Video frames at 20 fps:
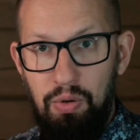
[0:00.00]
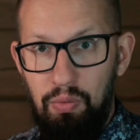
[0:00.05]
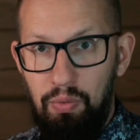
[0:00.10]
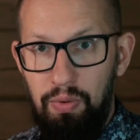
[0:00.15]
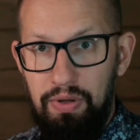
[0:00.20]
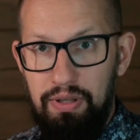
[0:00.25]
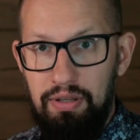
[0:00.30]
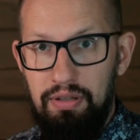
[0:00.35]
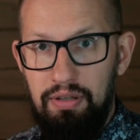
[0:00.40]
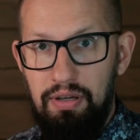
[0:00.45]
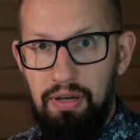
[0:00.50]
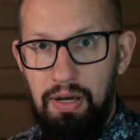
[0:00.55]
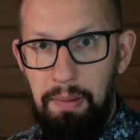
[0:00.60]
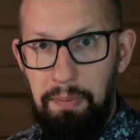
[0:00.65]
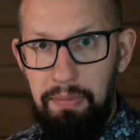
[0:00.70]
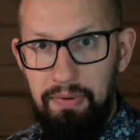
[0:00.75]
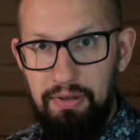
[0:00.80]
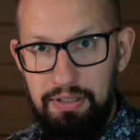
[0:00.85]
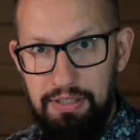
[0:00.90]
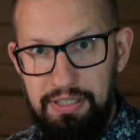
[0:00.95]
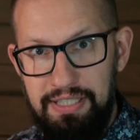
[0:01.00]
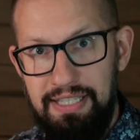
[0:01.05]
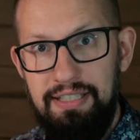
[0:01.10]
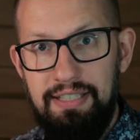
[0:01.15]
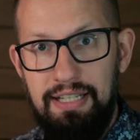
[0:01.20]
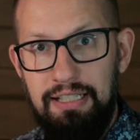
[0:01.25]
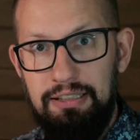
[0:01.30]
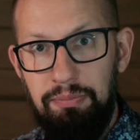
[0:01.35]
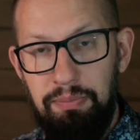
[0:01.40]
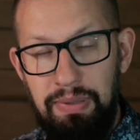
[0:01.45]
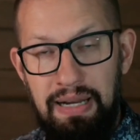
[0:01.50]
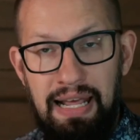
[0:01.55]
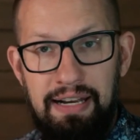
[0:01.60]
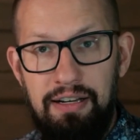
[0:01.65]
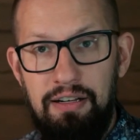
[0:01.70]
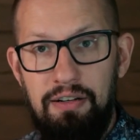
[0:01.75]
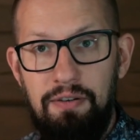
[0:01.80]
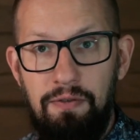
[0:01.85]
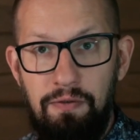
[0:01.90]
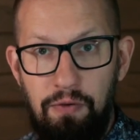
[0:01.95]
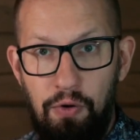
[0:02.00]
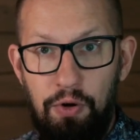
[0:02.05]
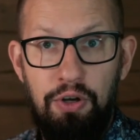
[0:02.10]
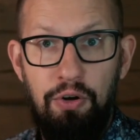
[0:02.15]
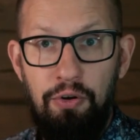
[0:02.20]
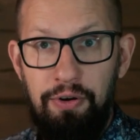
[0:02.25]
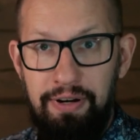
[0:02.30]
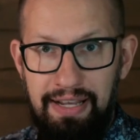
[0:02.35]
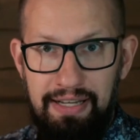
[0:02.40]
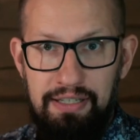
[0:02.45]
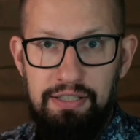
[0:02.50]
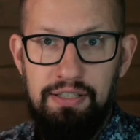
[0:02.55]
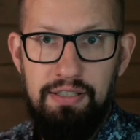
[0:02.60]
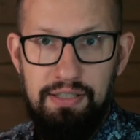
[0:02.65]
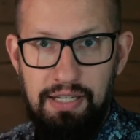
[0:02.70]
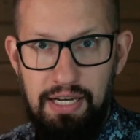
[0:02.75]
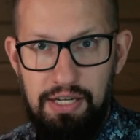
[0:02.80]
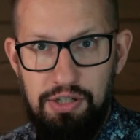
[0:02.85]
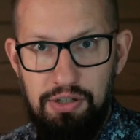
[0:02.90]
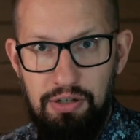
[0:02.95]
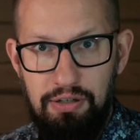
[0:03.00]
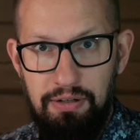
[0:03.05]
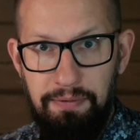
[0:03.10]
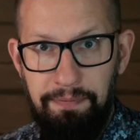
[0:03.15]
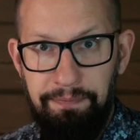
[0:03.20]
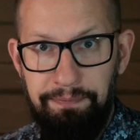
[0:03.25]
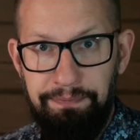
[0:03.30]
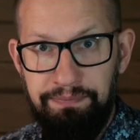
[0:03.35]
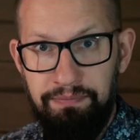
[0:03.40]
with a detailed plan for your next session.